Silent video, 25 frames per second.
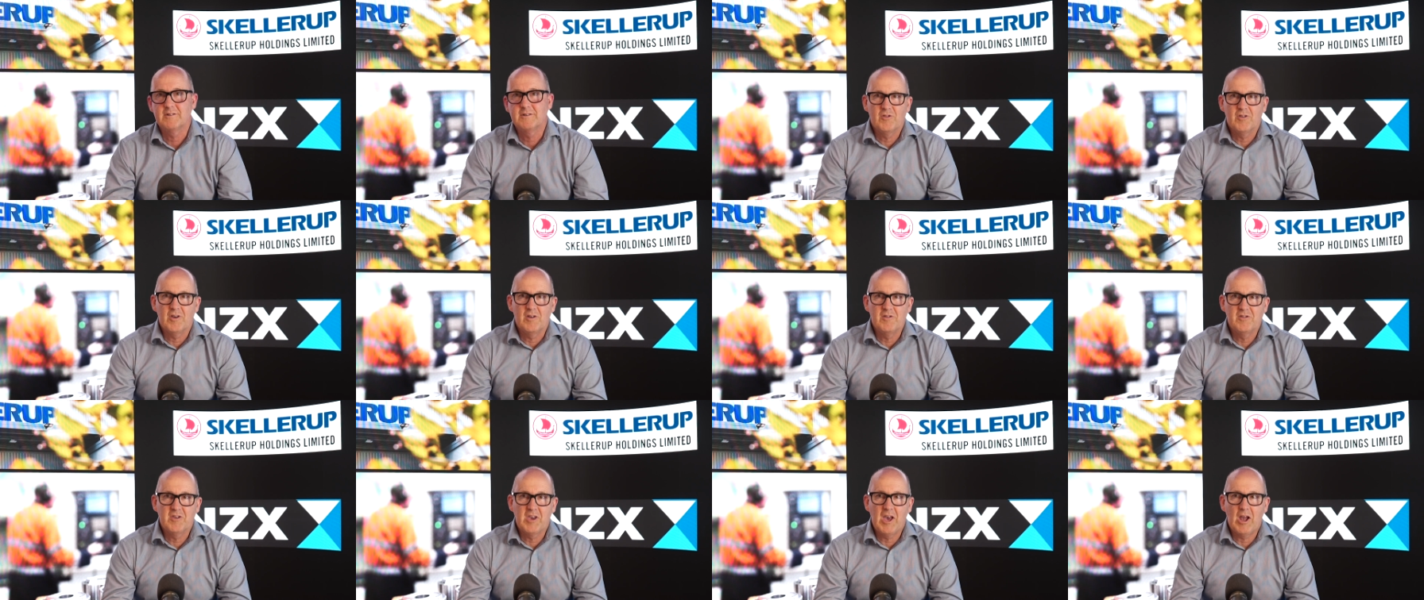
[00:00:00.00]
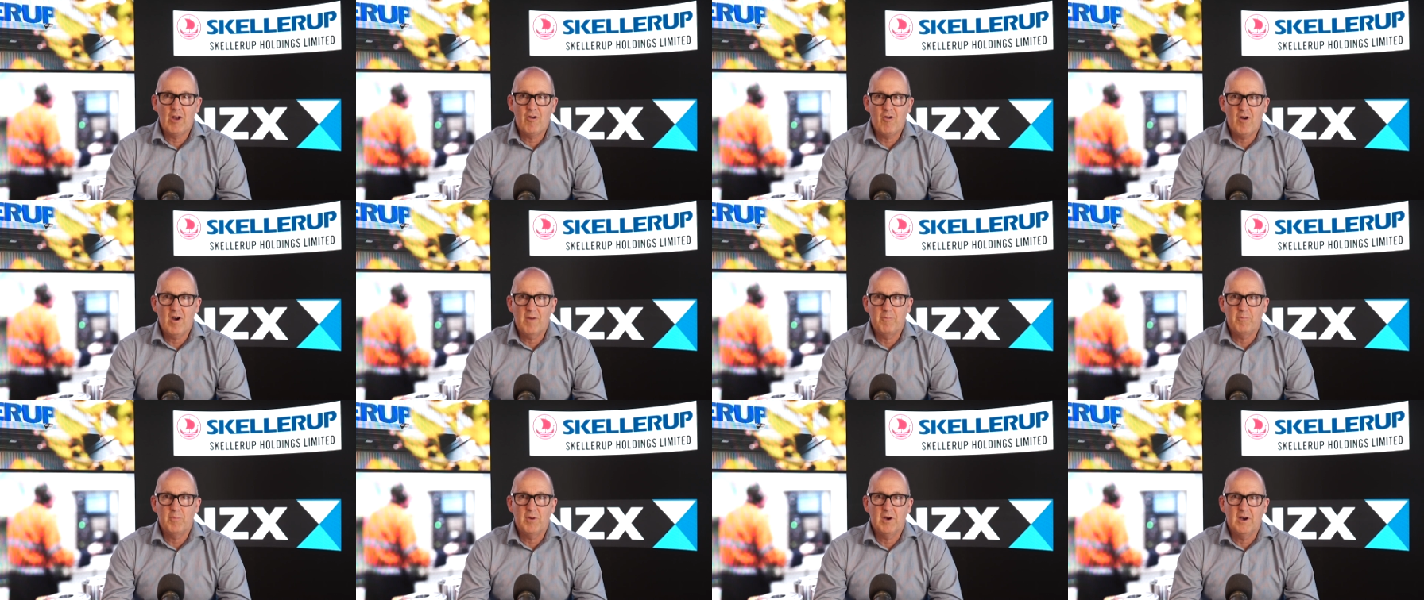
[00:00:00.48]
So
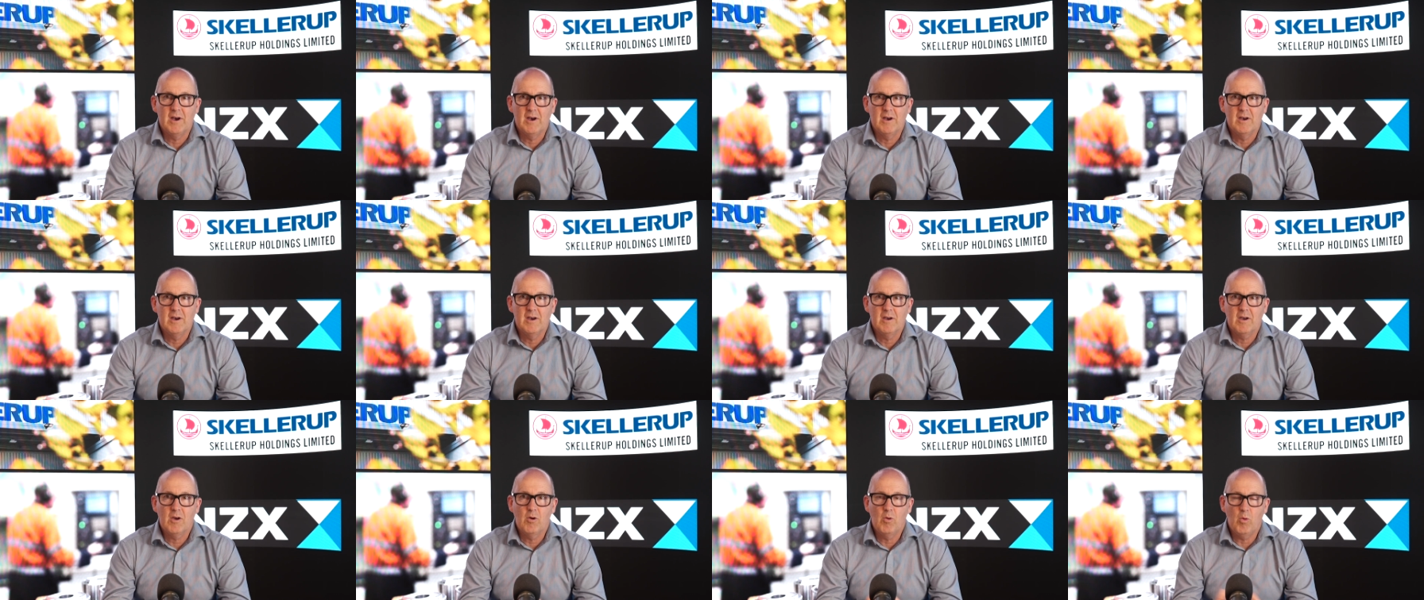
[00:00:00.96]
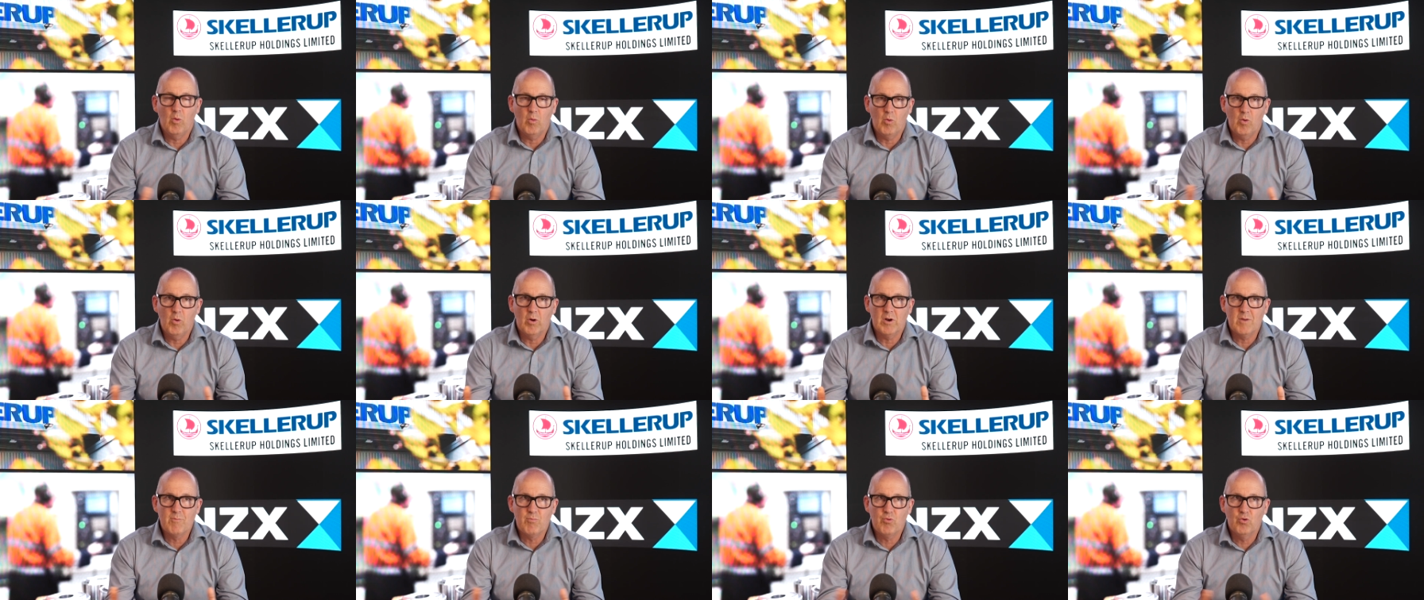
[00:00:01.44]
Skellerup,
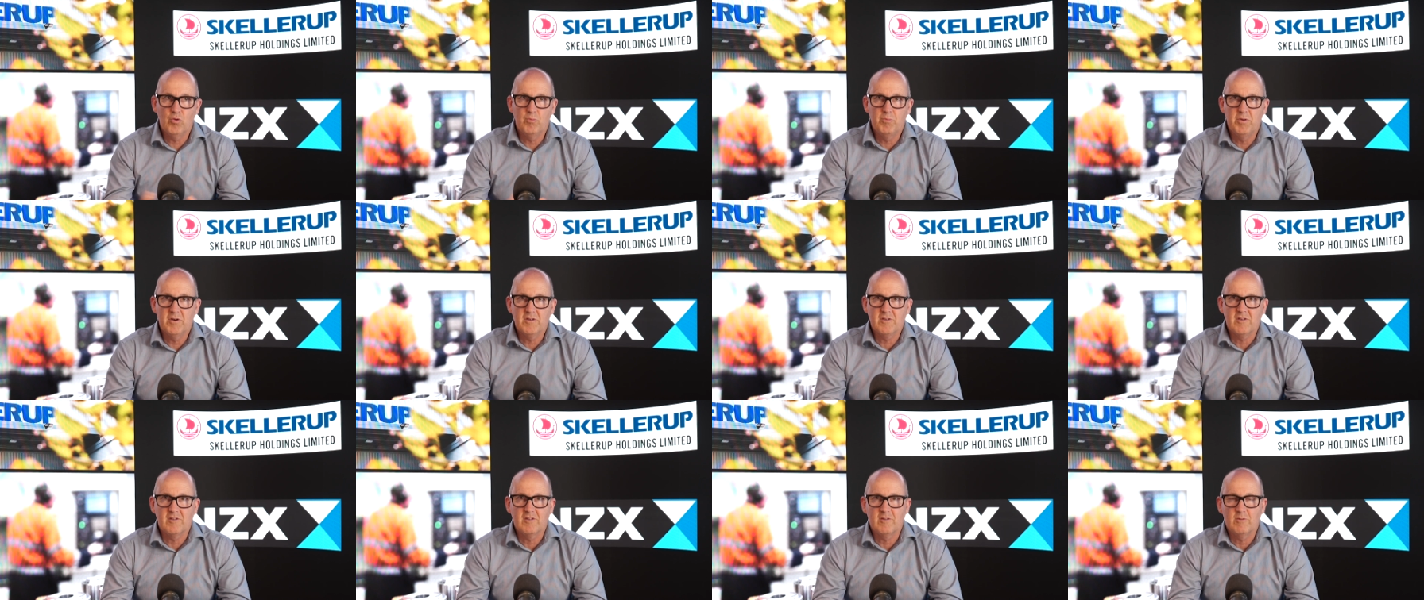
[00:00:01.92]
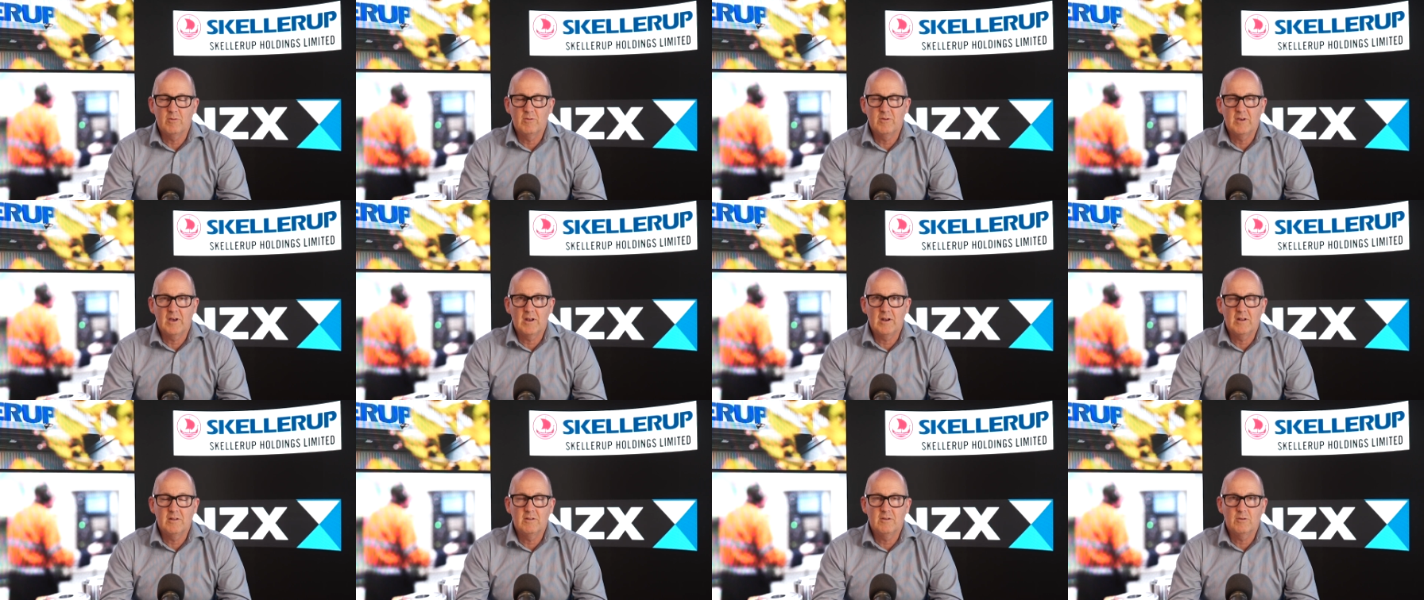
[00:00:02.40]
quite a broad business who
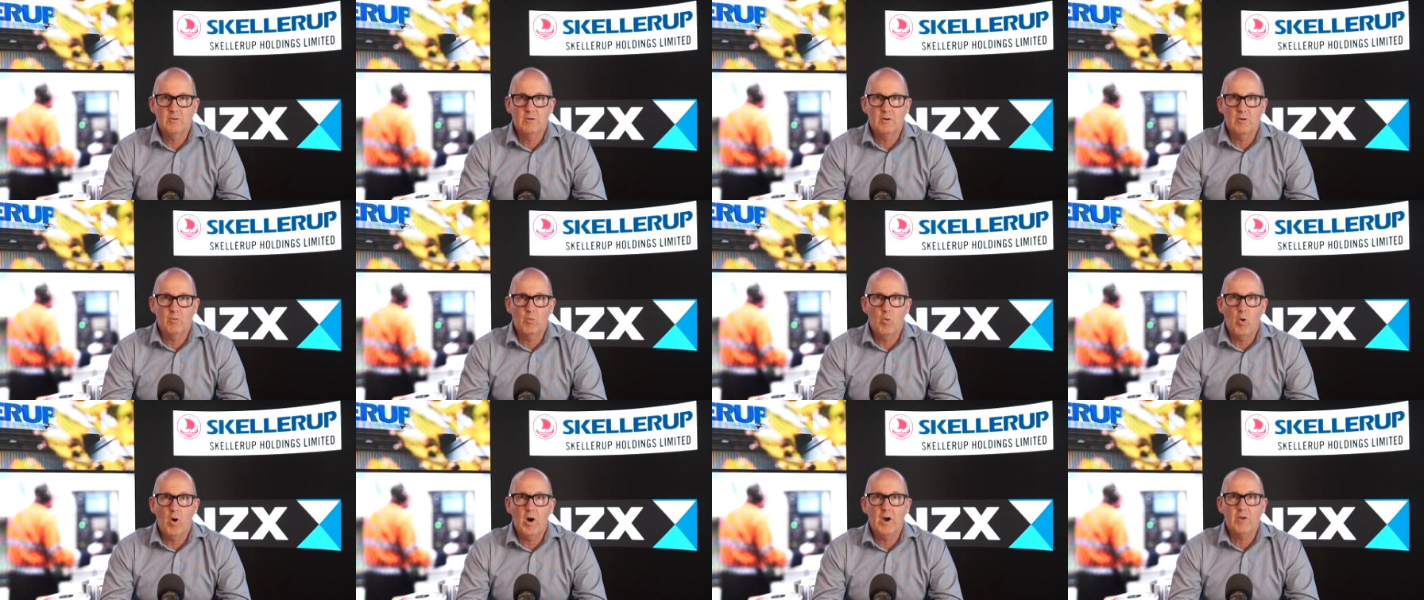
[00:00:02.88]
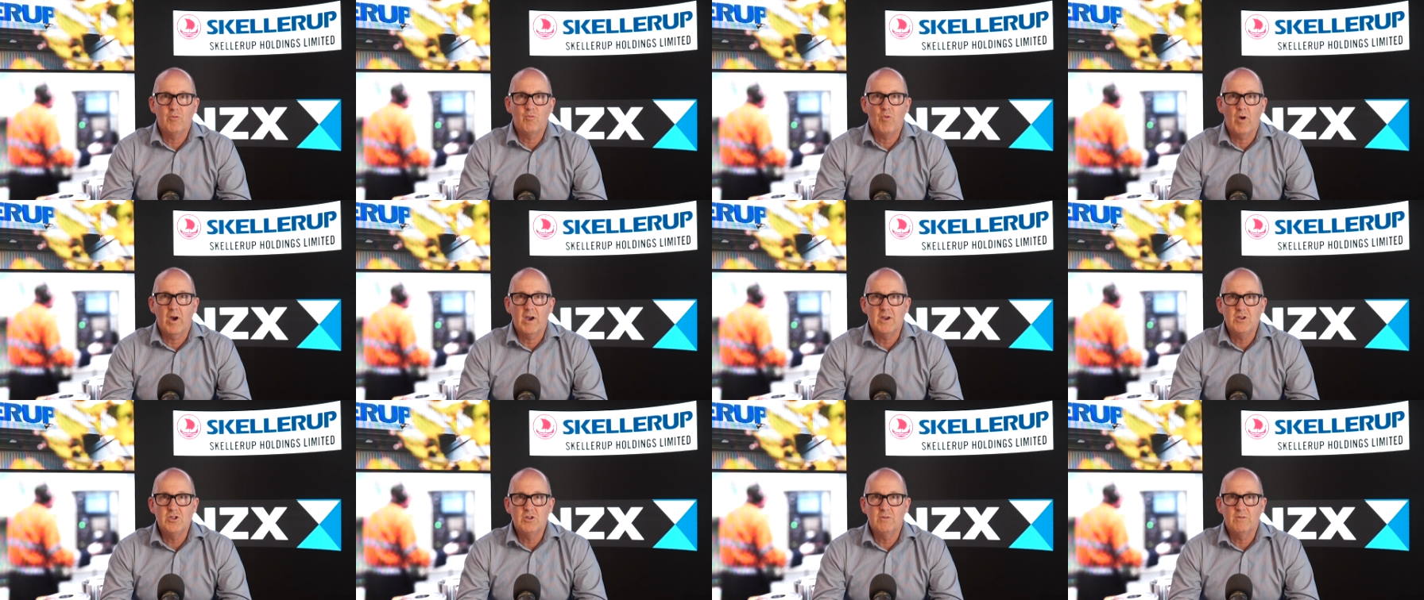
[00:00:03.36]
sell into a wide
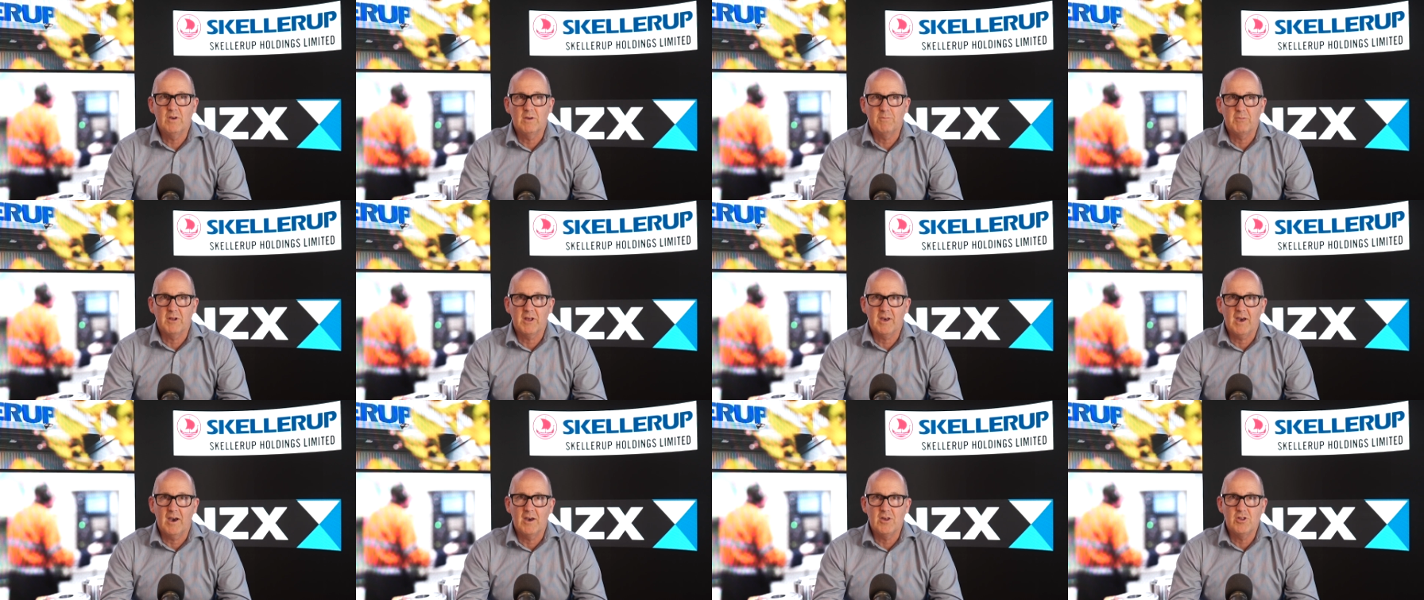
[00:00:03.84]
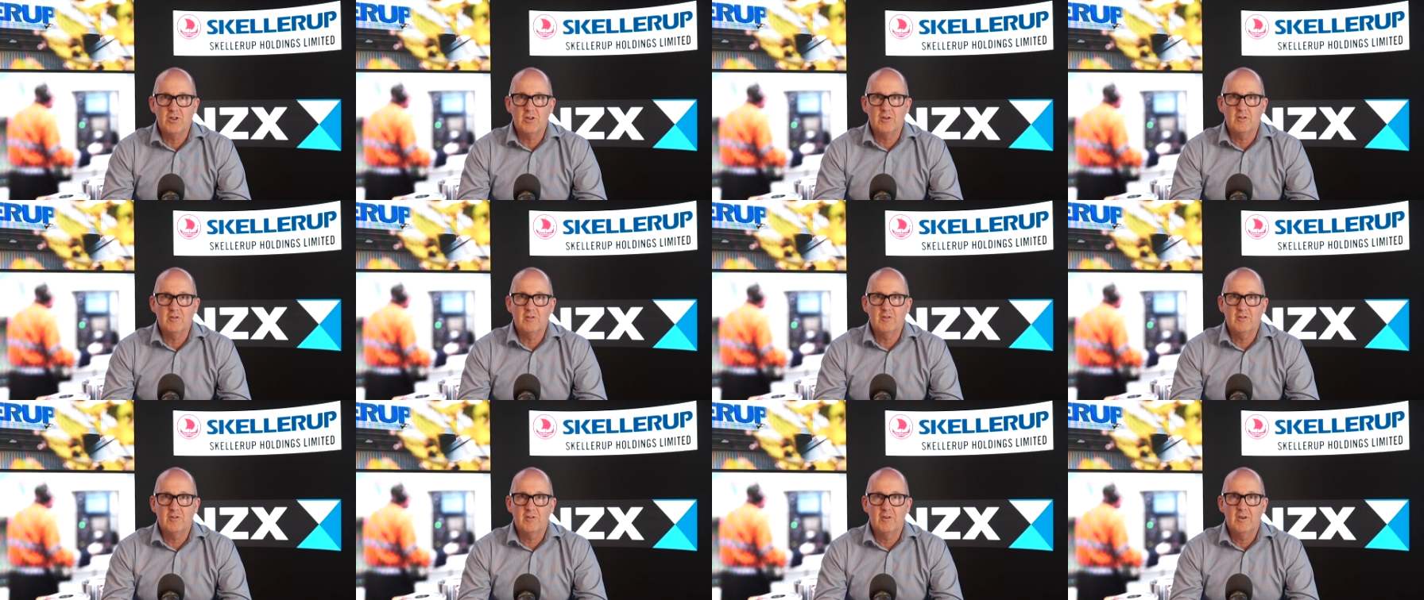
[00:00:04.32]
range of
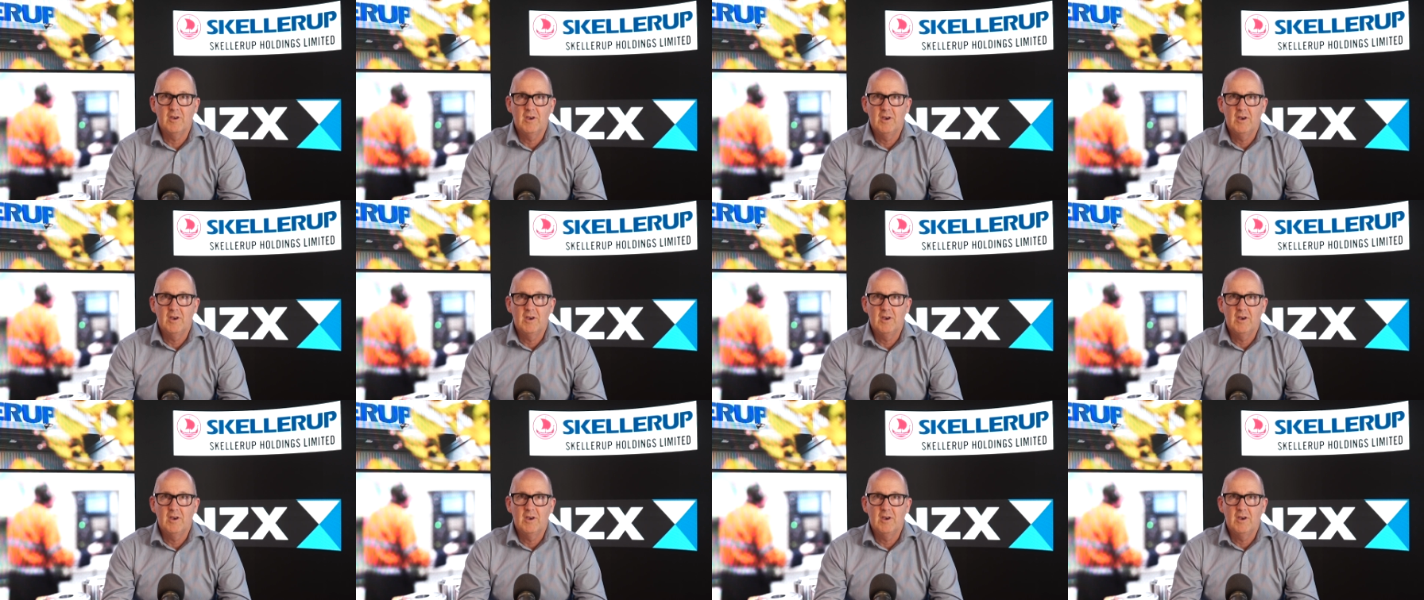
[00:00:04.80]
applications.